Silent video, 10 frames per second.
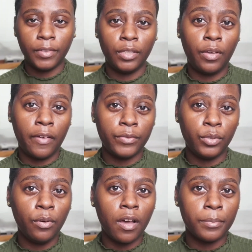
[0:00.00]
You have
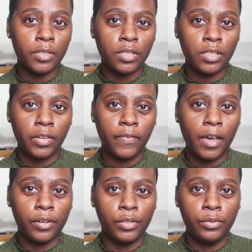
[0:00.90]
2 options of how
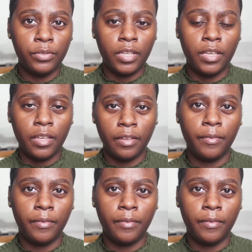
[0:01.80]
to use it.